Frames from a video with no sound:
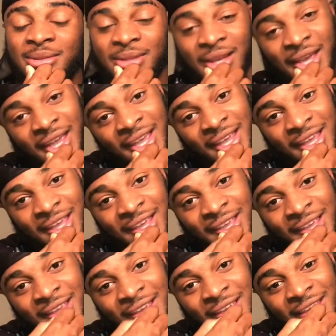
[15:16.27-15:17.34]

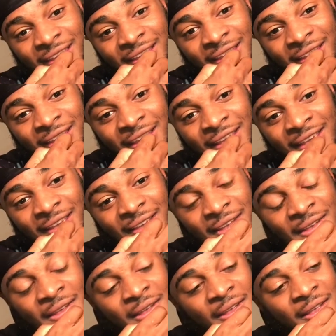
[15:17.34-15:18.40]
Dang.
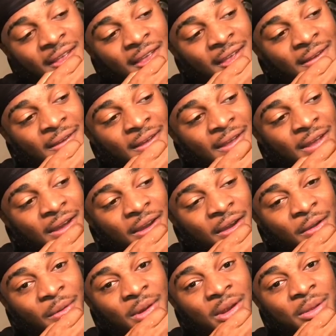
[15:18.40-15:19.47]

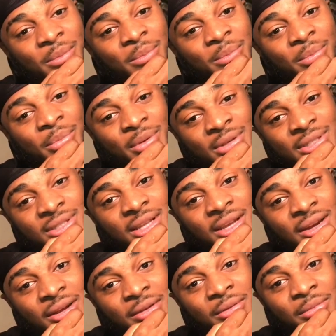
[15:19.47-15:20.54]
I really bust
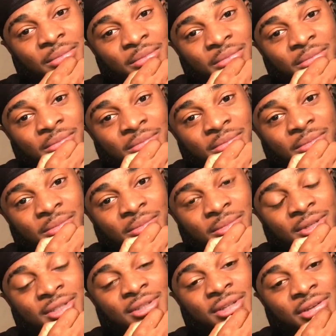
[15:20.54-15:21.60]
that up.
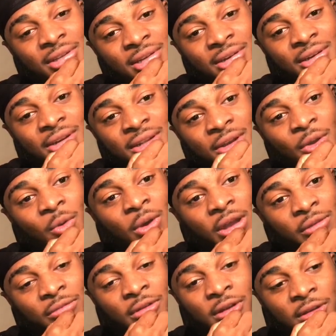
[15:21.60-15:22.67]
Bust another nigga
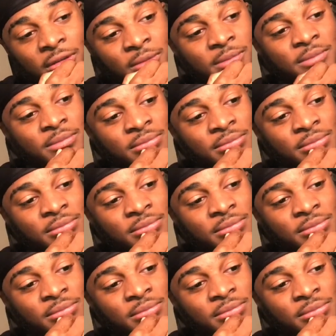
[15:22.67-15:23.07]
wife up.